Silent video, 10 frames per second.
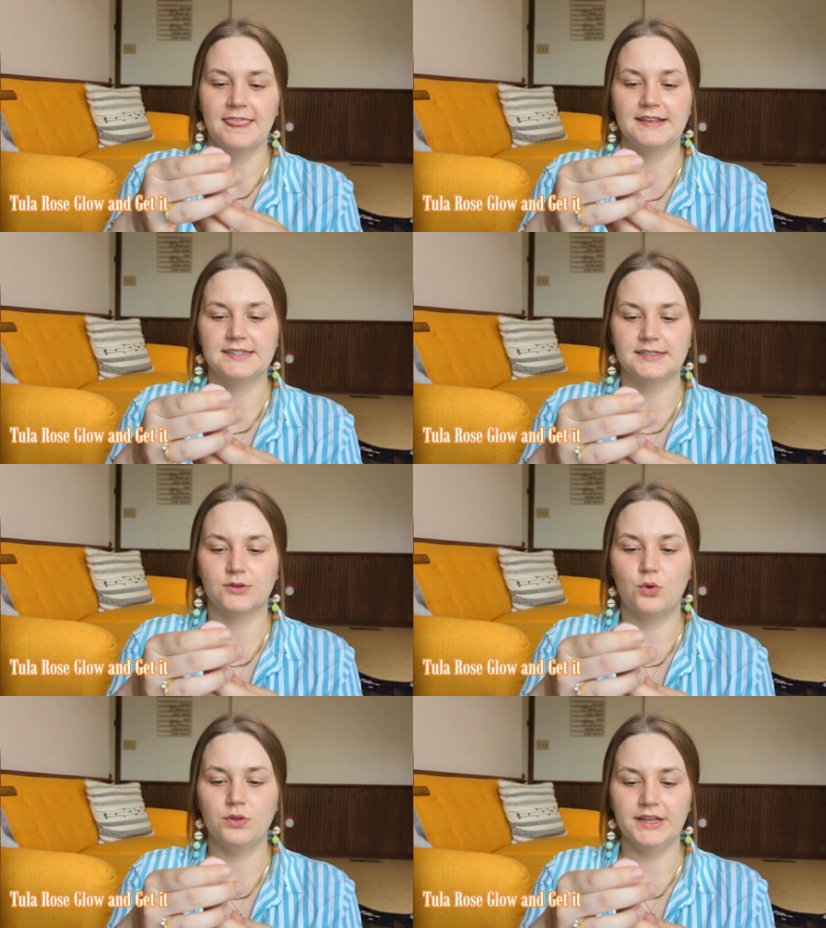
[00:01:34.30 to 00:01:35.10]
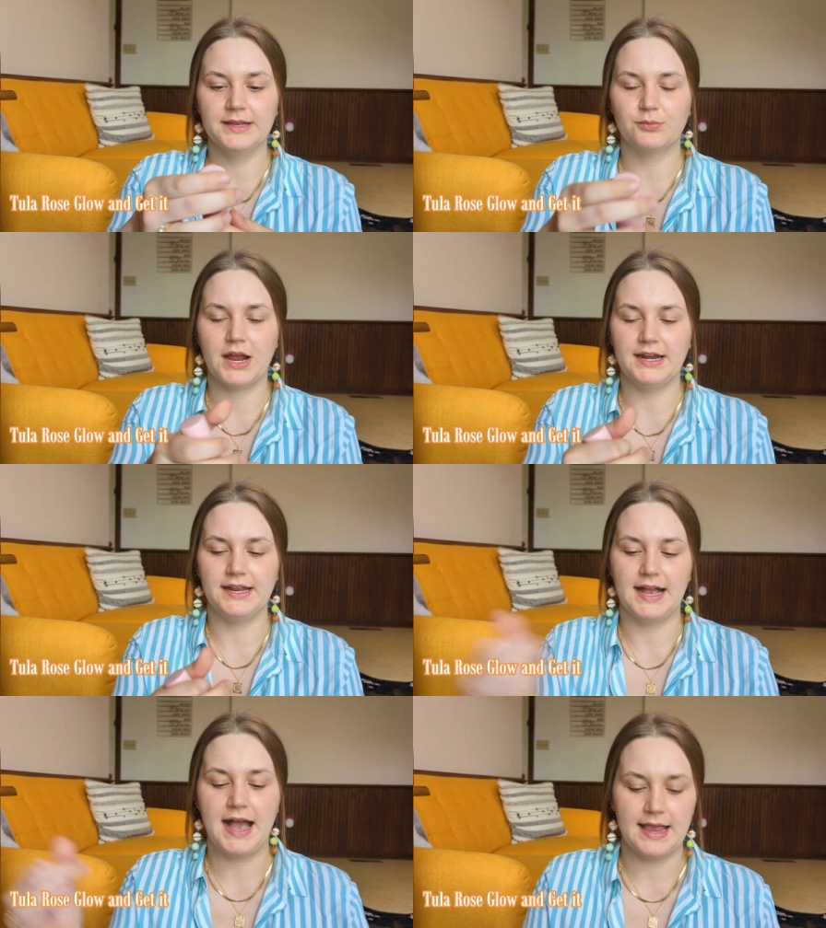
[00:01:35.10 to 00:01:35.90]
this is Cooling and
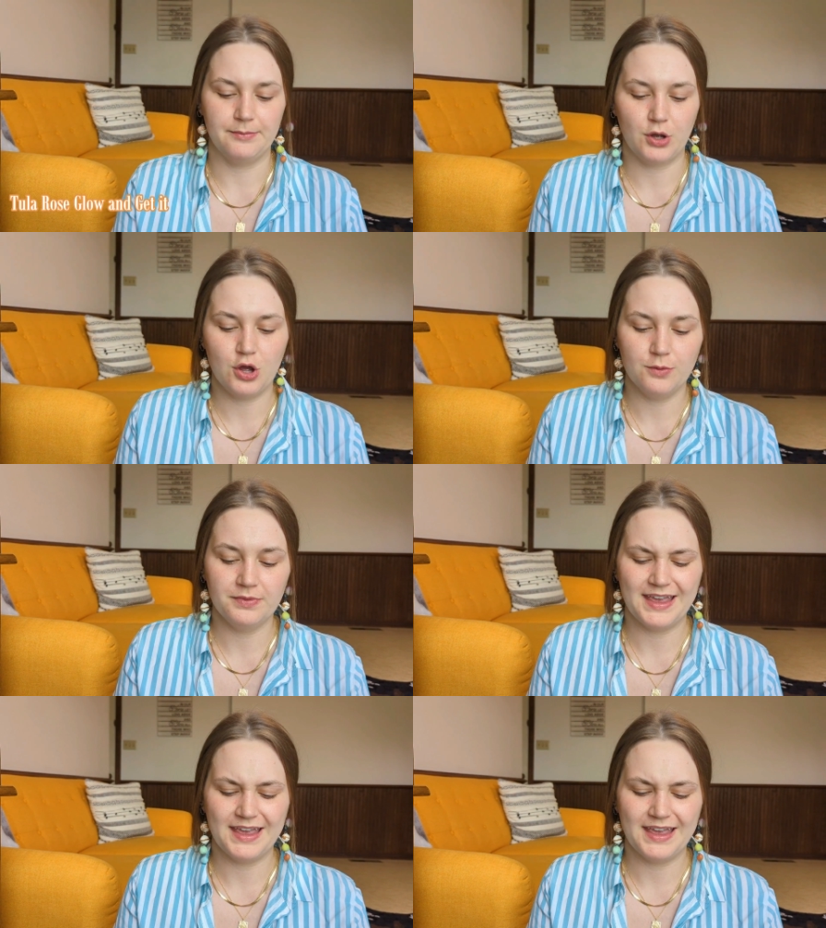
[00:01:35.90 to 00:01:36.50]
Brightening Eye Balm.